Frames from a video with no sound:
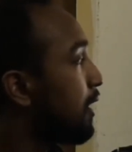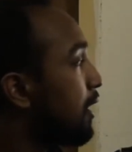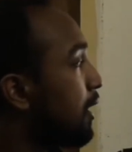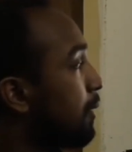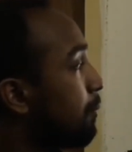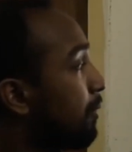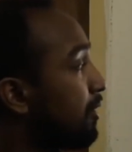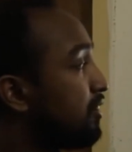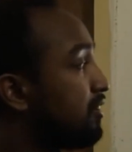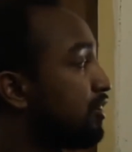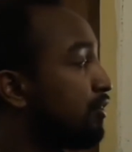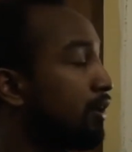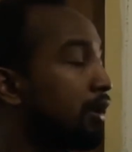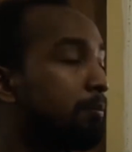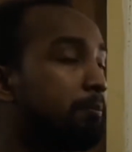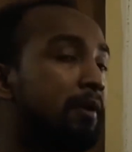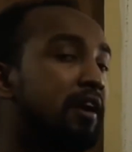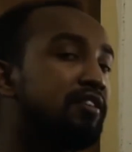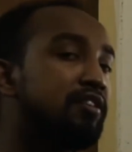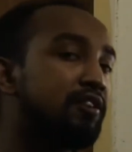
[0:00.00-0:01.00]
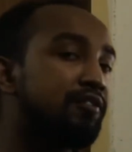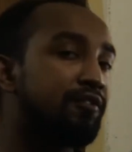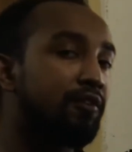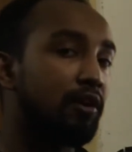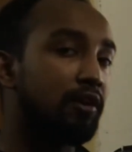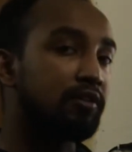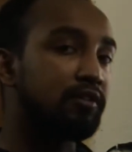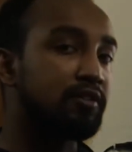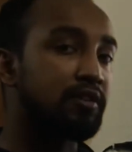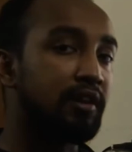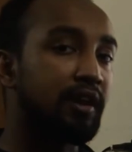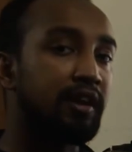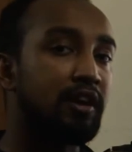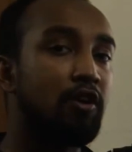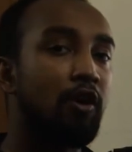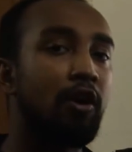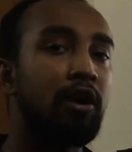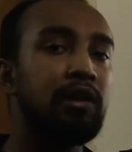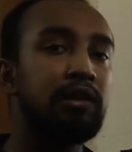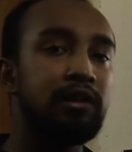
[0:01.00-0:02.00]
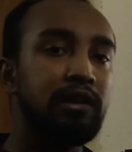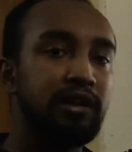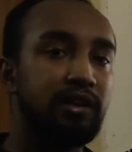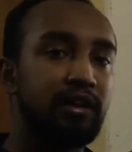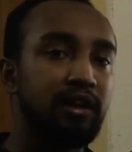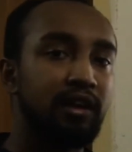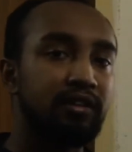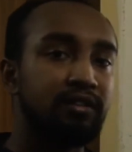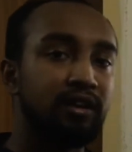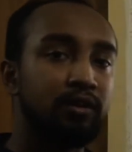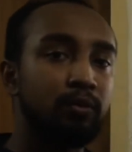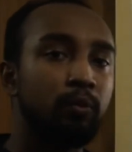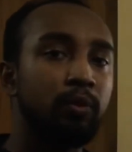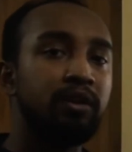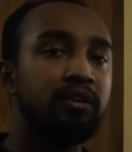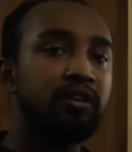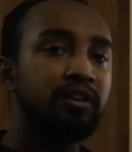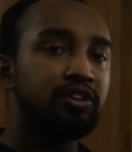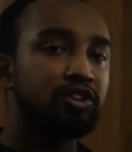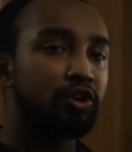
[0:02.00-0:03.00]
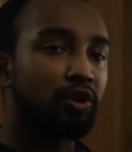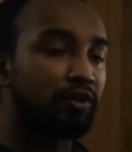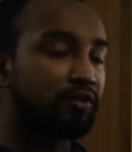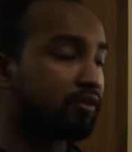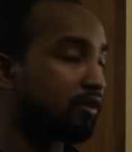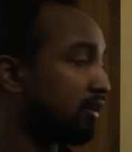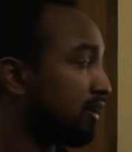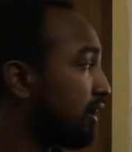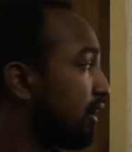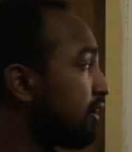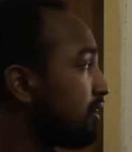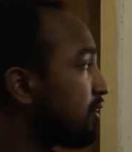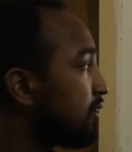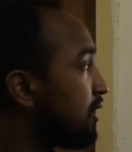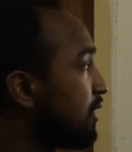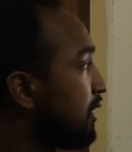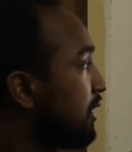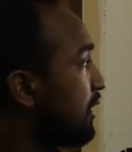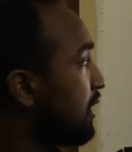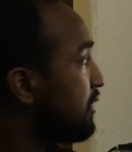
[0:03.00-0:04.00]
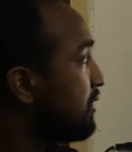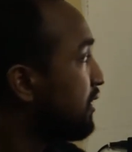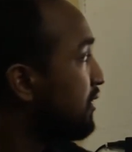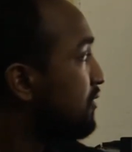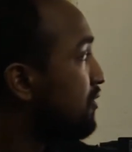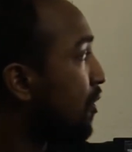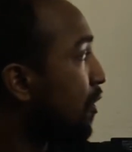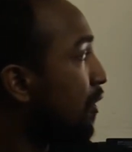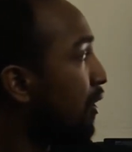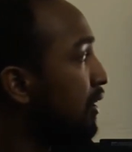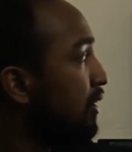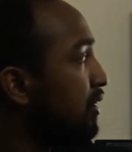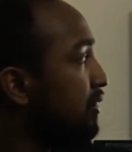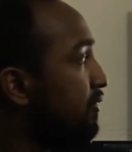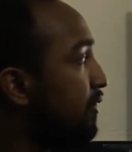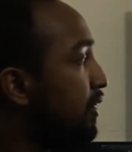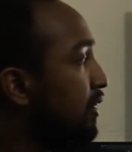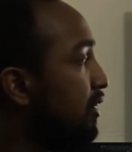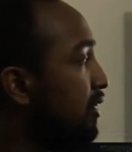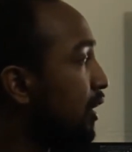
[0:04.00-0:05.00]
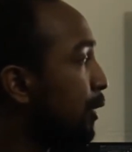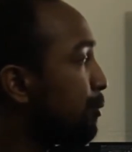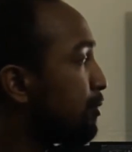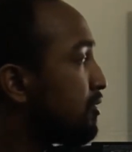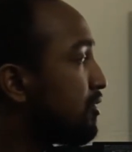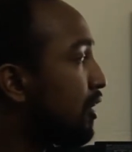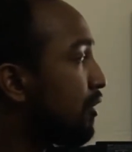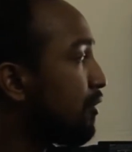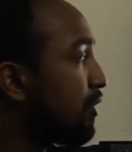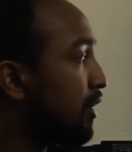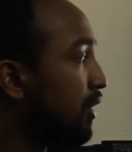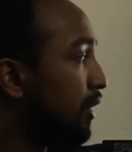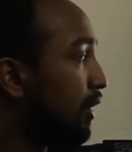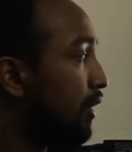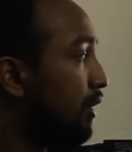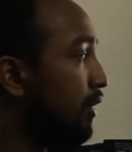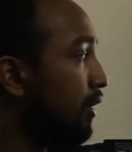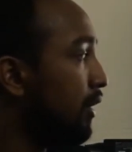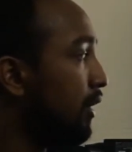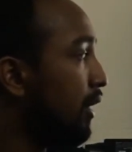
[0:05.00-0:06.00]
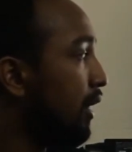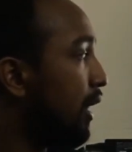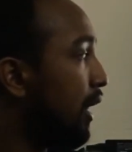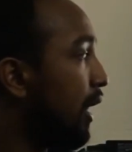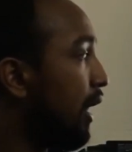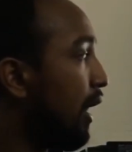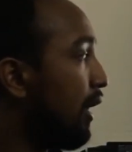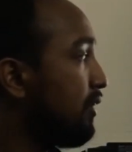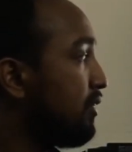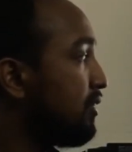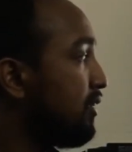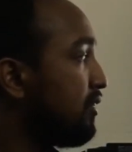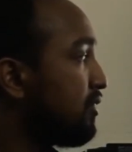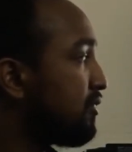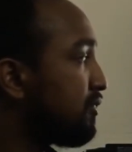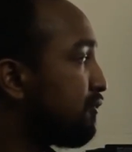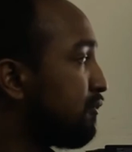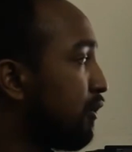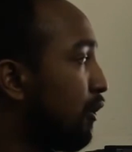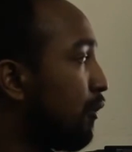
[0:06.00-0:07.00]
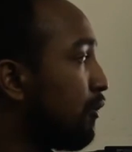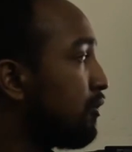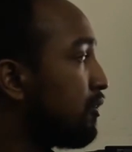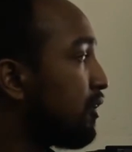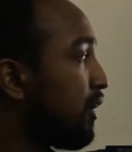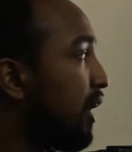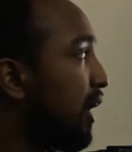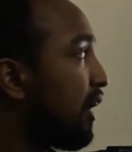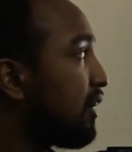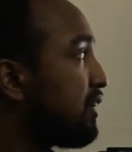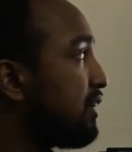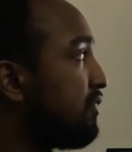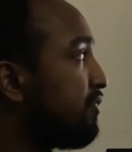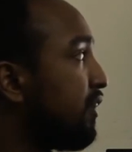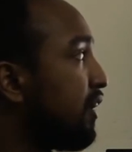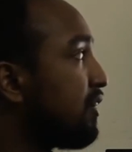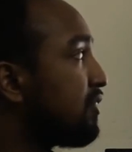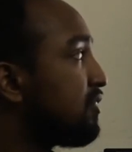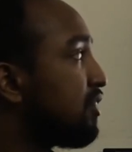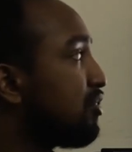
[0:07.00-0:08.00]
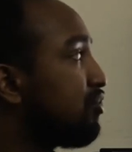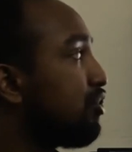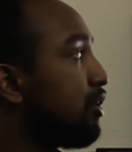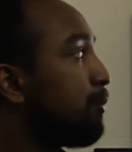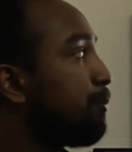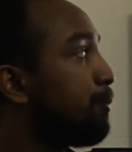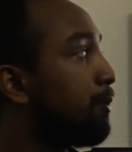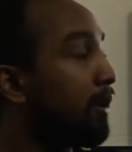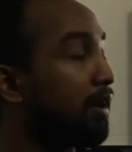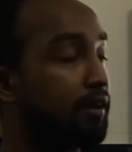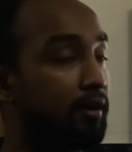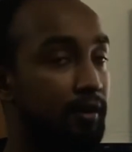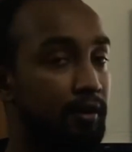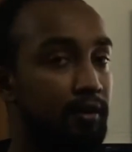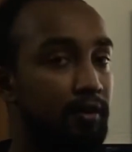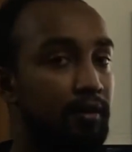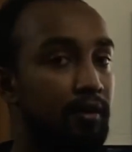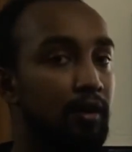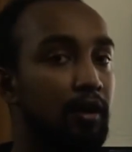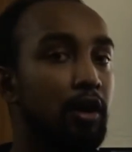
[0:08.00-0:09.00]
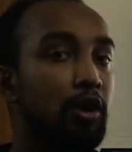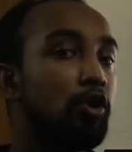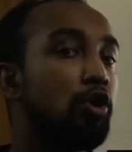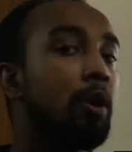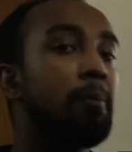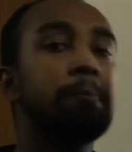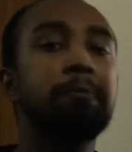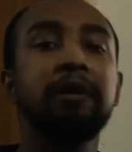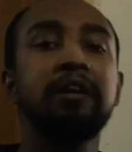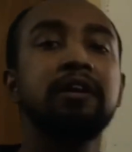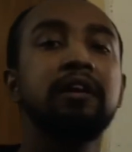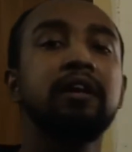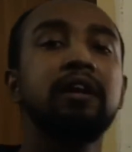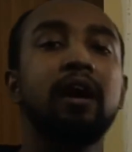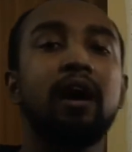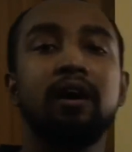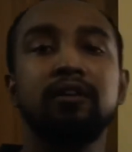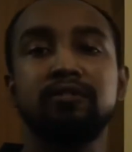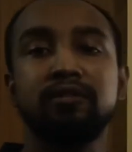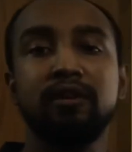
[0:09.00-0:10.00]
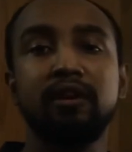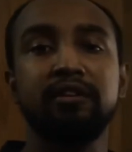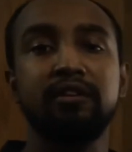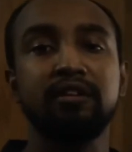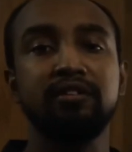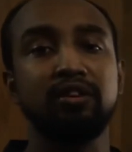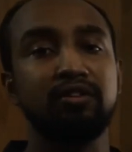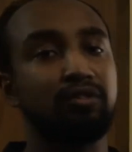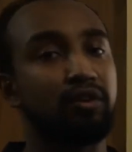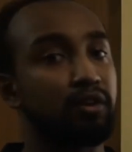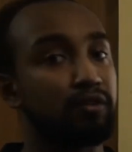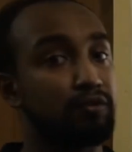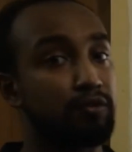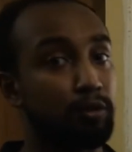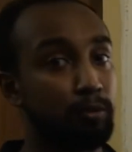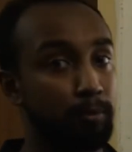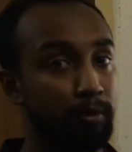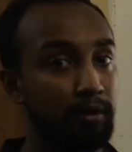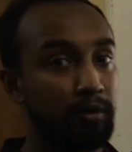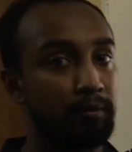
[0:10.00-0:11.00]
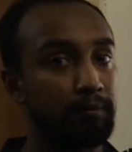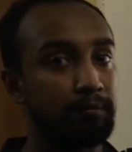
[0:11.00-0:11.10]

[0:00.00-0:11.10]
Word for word: But during major faults like oil leakage and winding short circuit, this oil level comes down here and this float activates the trip breaker, completely isolating the transformer.